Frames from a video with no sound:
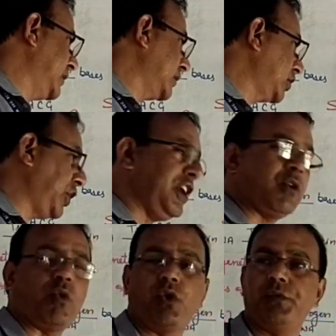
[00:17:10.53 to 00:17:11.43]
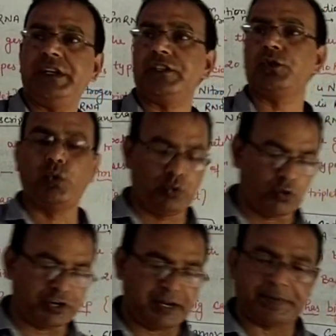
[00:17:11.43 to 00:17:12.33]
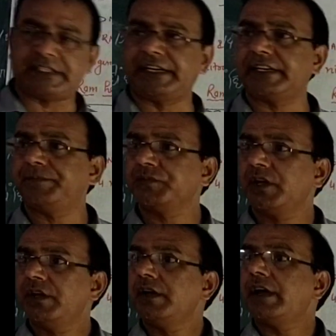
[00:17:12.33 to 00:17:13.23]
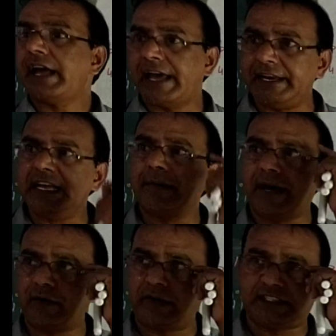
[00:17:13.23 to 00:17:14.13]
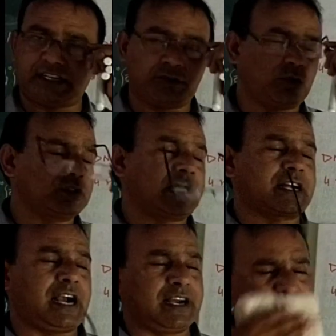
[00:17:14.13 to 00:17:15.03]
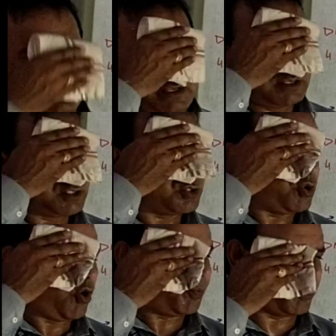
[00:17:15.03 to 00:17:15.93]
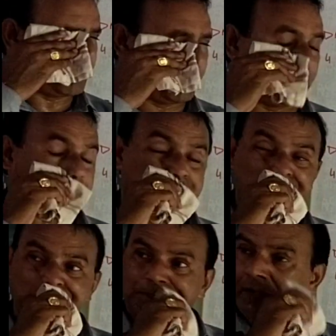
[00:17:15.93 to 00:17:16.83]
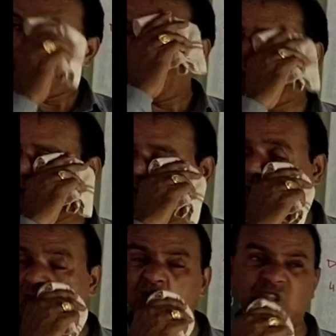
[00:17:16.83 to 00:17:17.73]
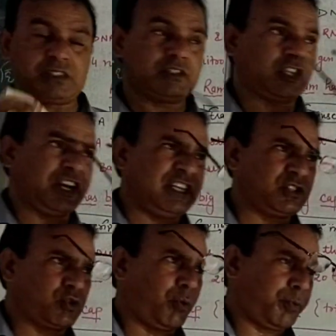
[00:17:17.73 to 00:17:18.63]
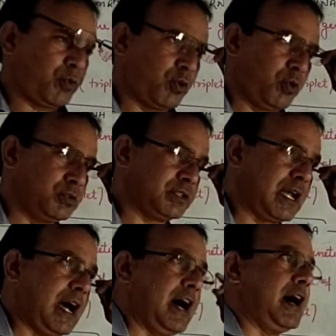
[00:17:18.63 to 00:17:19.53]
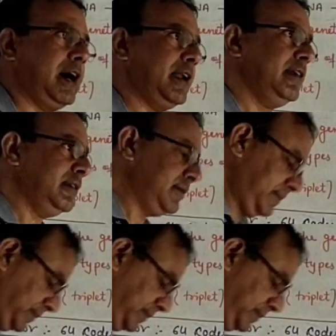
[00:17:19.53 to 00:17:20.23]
The three codes which do not represent any amino acid, those are called stop codon, and those three stop codons are